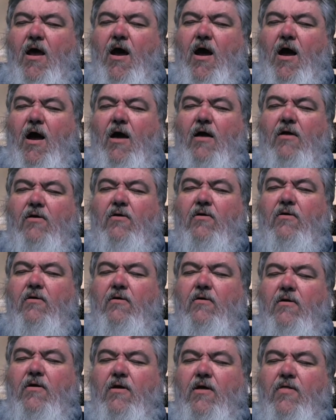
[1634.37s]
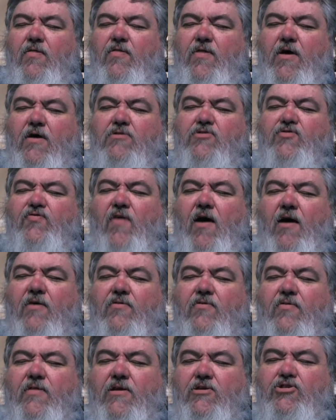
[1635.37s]
honor those,
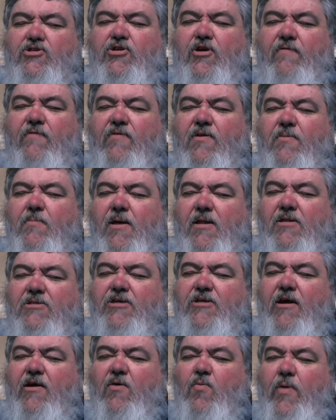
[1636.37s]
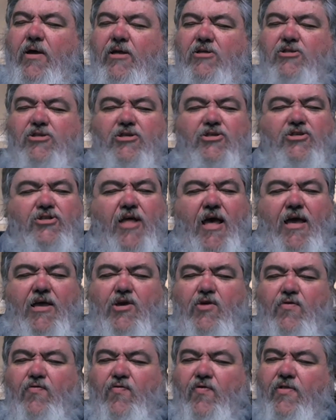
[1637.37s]
Father, that serve in the military. We just
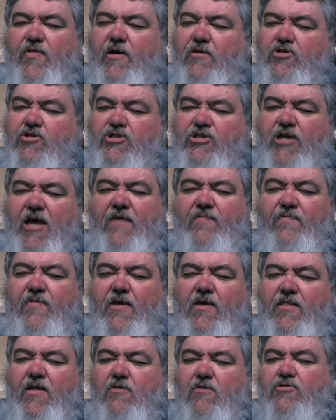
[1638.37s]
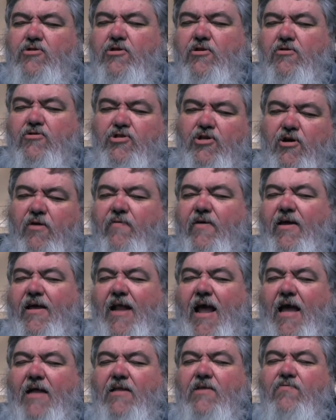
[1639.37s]
thank you for their safety, those that are serving in
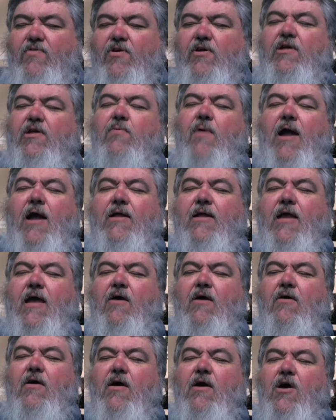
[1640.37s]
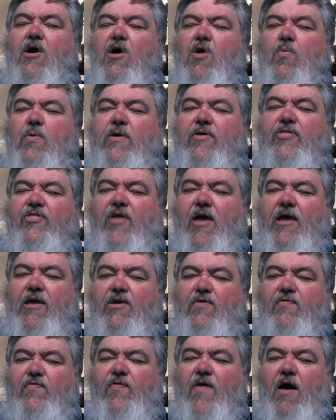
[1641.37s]
active duty right now. We thank
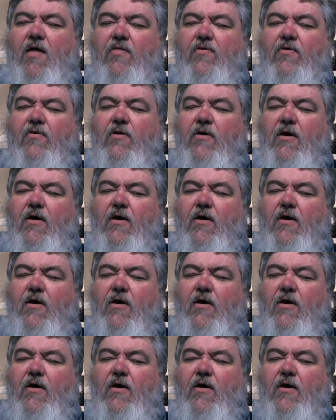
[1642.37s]
you, Father,